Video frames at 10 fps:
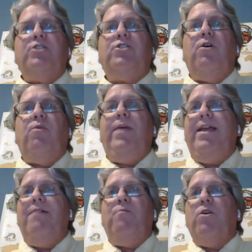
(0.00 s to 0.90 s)
So
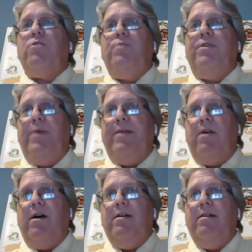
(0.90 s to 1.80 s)
we have worked with
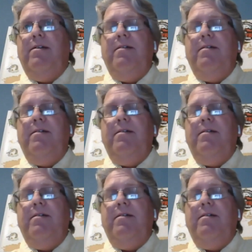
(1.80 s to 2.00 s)
Winrock.